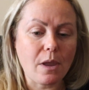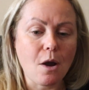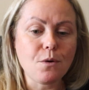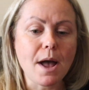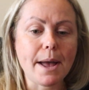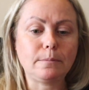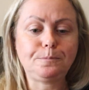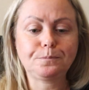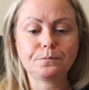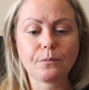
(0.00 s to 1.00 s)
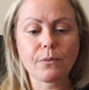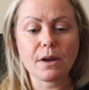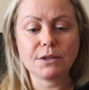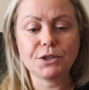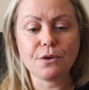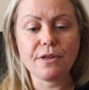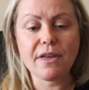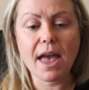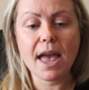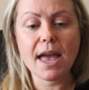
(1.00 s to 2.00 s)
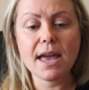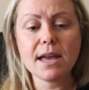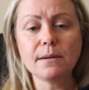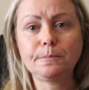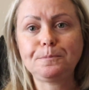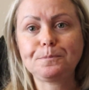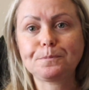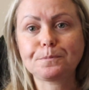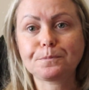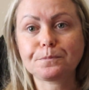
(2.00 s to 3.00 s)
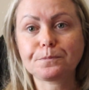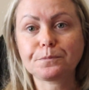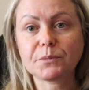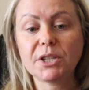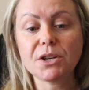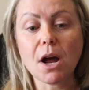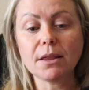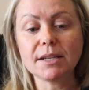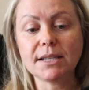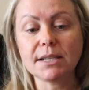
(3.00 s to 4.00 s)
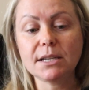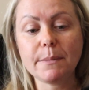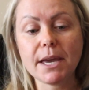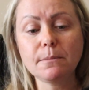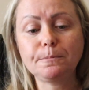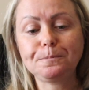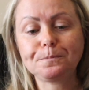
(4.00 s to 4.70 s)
Okay, so they did not listen to me